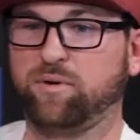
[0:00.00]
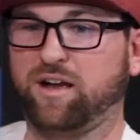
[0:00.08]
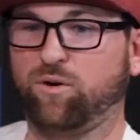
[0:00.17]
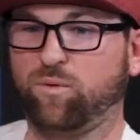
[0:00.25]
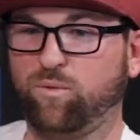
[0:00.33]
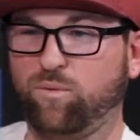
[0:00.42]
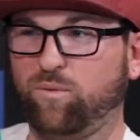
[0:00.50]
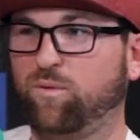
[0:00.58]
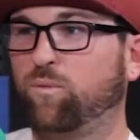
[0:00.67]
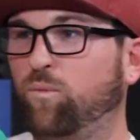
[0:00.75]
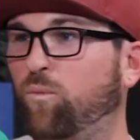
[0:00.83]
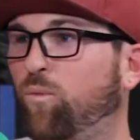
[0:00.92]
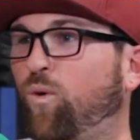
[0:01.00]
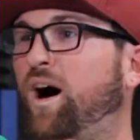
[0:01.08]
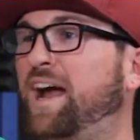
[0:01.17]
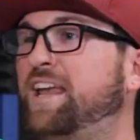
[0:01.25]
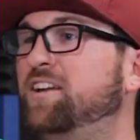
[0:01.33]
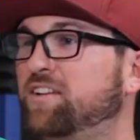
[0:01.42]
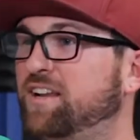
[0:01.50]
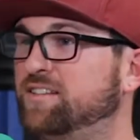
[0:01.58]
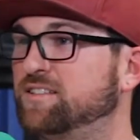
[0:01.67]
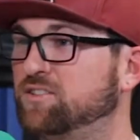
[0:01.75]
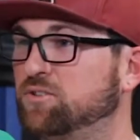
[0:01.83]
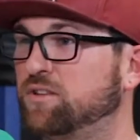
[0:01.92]
about why you need
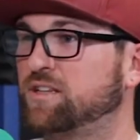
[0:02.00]
to do